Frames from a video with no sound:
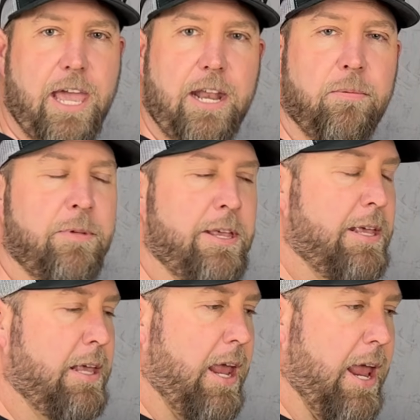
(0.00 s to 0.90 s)
at them.
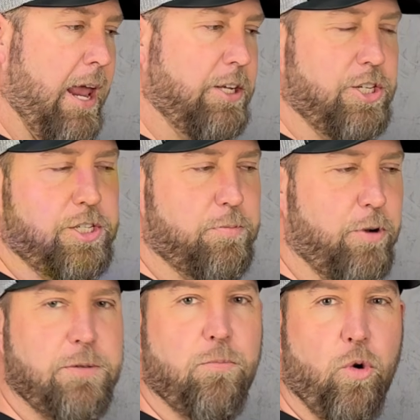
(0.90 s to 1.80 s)
and it just
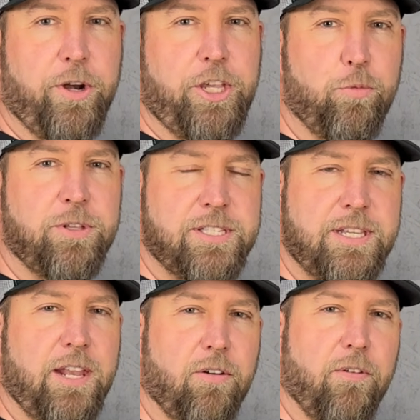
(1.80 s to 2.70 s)
spreads more human
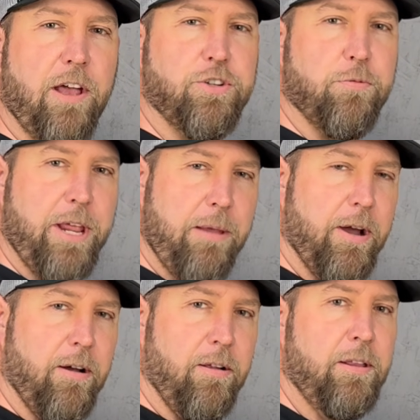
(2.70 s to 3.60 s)
scent around your bait
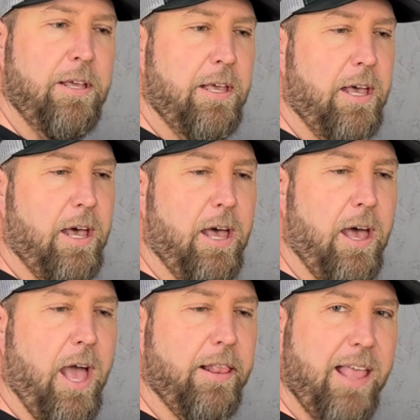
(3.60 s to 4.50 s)
barrel.
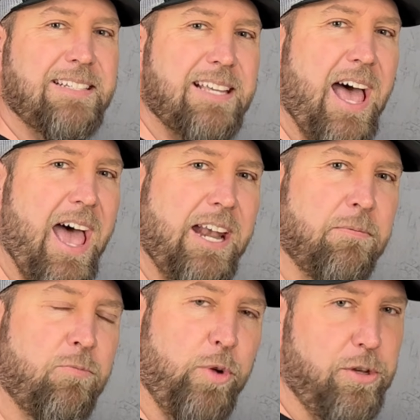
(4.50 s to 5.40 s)
I like to hide
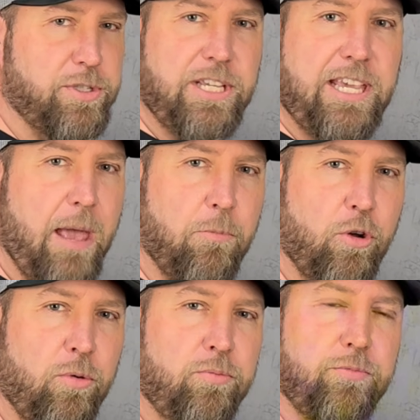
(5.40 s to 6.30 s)
them. We used to
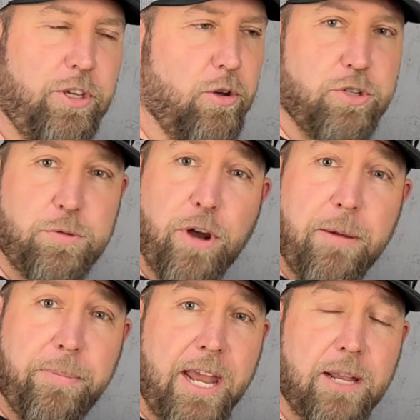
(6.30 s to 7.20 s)
camo,
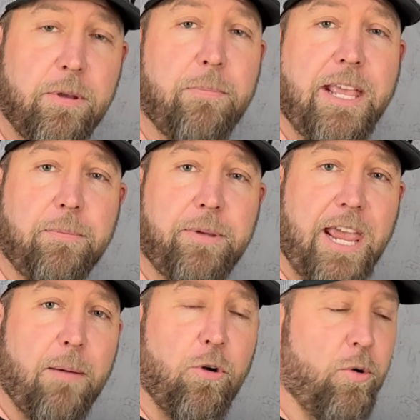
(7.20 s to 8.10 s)
spray paint them and make them
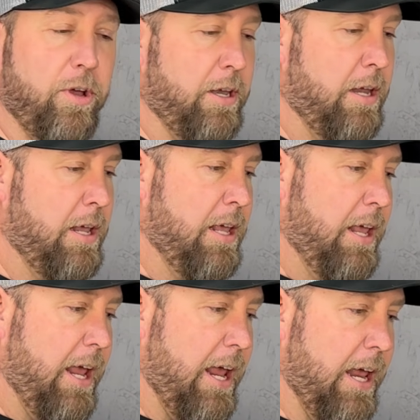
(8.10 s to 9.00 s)
camo,
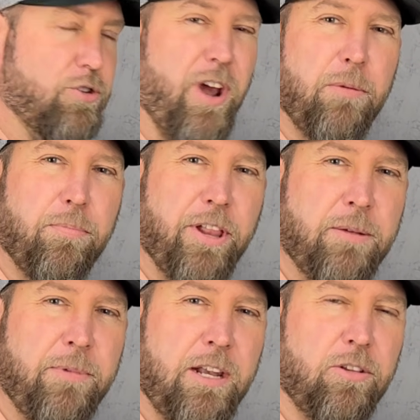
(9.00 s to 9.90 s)
and try to blend
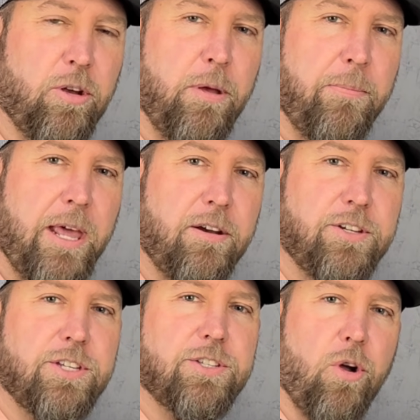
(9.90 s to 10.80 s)
them in a little bit better,
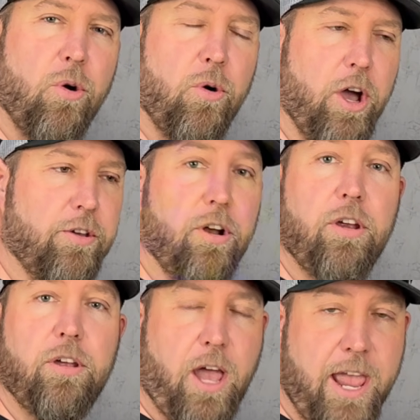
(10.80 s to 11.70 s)
just so
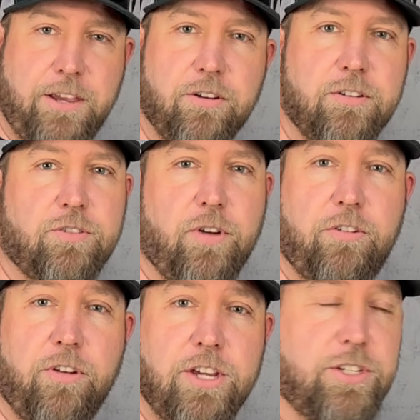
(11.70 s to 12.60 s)
other hikers and
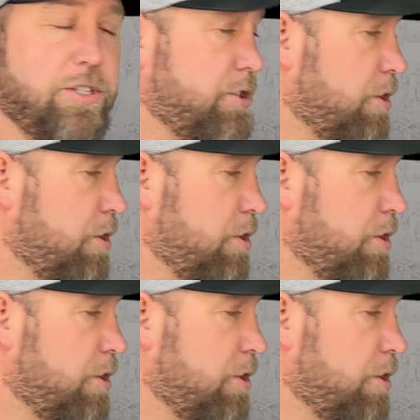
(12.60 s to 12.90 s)
recreationists